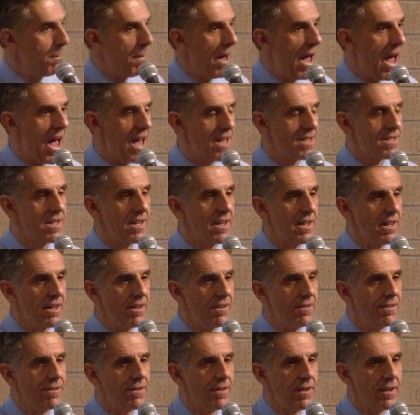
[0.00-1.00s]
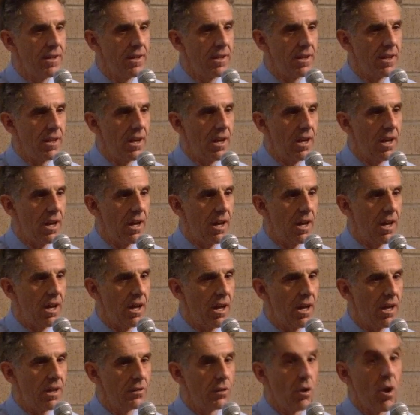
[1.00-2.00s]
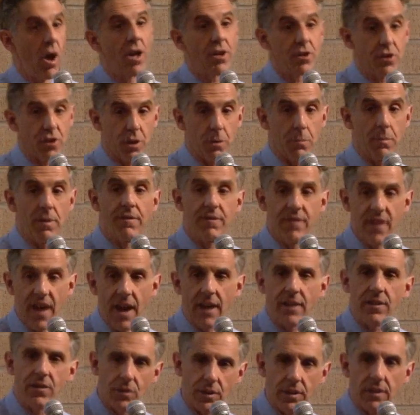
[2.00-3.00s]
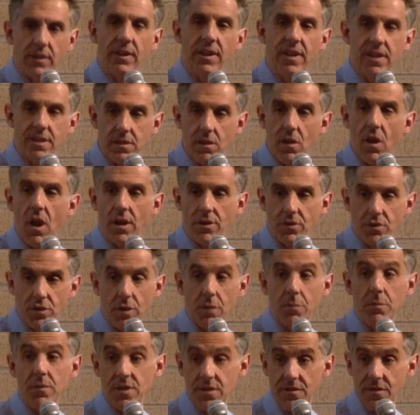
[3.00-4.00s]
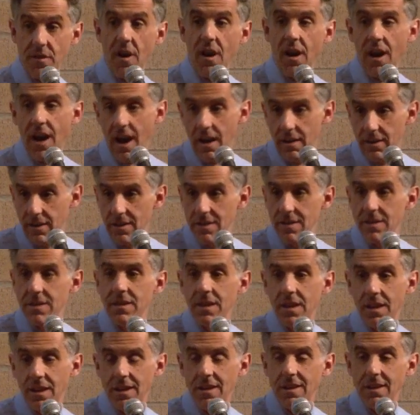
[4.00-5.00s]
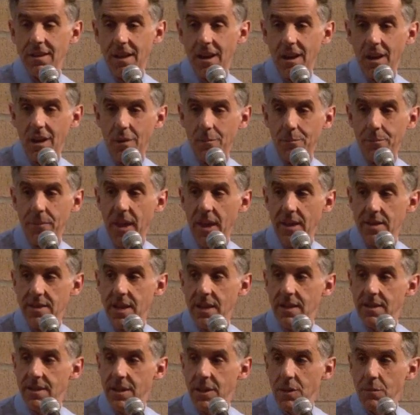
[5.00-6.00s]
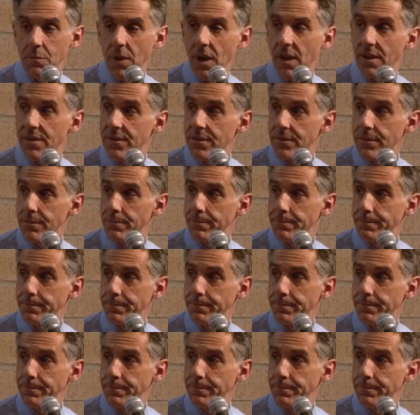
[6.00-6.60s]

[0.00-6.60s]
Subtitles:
positive long-term effect, or at least long-term as far out as 18 months.